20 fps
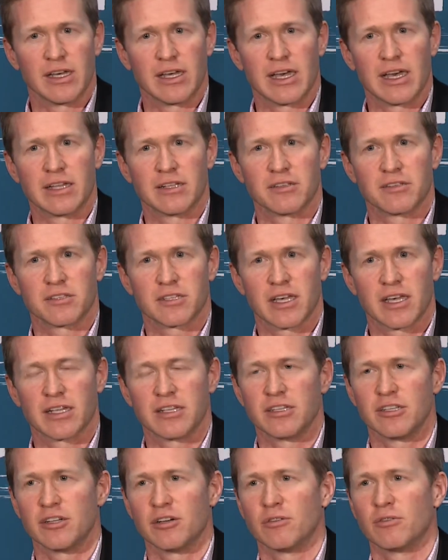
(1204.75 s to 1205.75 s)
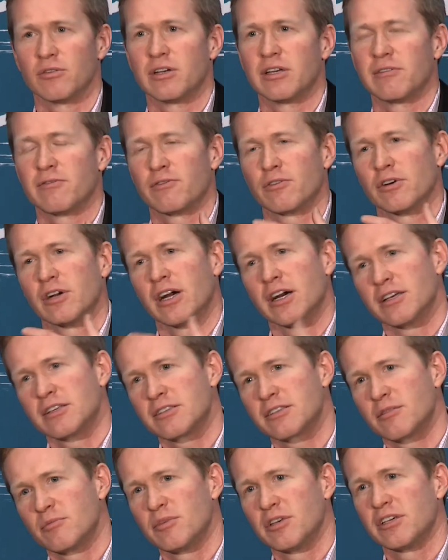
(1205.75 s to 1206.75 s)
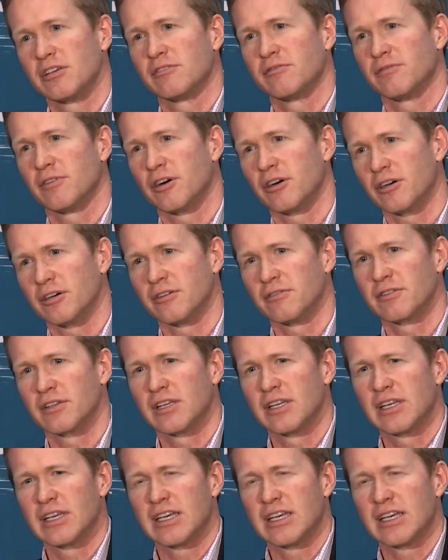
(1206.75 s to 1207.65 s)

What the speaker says: and said, you know, for us to be involved